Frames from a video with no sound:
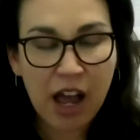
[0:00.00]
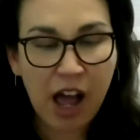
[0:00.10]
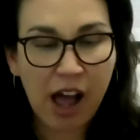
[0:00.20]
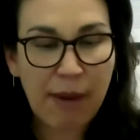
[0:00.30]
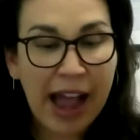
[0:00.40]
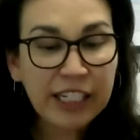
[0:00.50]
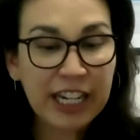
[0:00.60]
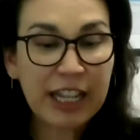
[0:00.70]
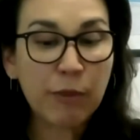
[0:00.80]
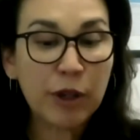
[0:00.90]

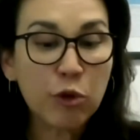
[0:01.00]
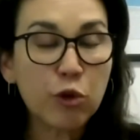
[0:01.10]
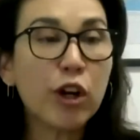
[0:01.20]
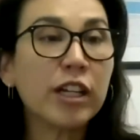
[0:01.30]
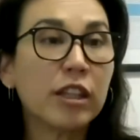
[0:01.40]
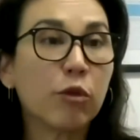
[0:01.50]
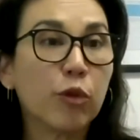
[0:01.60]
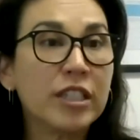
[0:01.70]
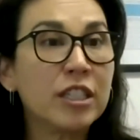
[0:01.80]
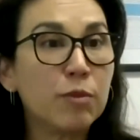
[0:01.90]
Actually, and then when you look at the
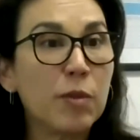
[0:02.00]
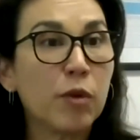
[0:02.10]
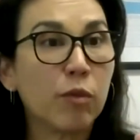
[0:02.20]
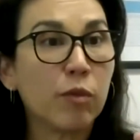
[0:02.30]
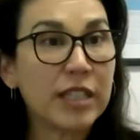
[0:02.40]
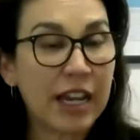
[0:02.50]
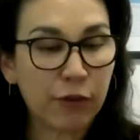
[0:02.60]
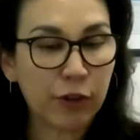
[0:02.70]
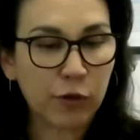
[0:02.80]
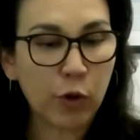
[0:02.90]
reasons people cite
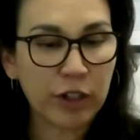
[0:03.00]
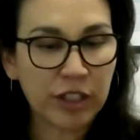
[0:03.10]
for divorce,